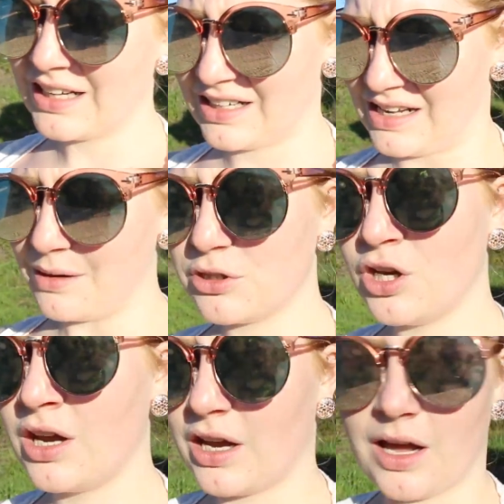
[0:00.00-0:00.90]
it up
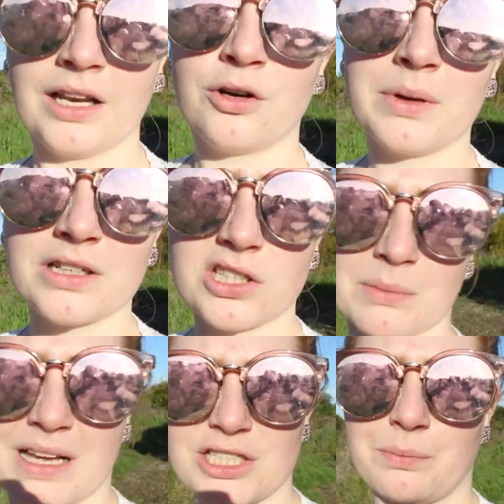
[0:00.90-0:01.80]
a little bit too
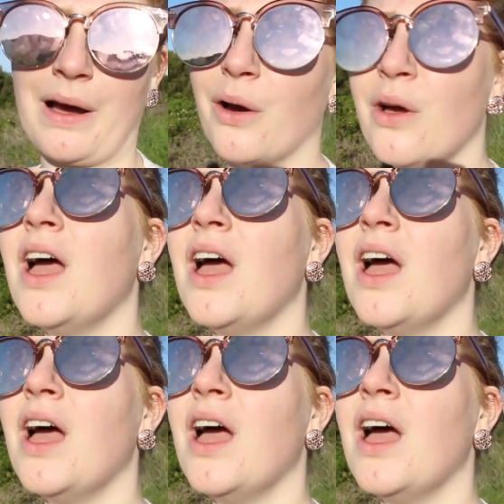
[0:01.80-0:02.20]
much, but